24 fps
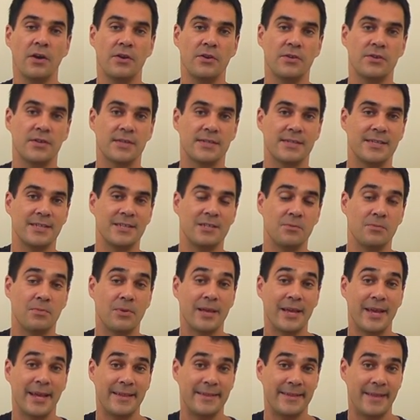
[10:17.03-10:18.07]
You just need to
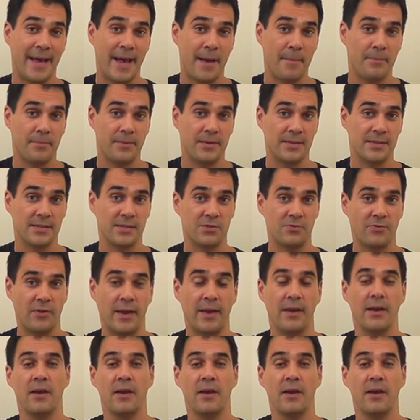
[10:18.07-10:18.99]
play a dampened string.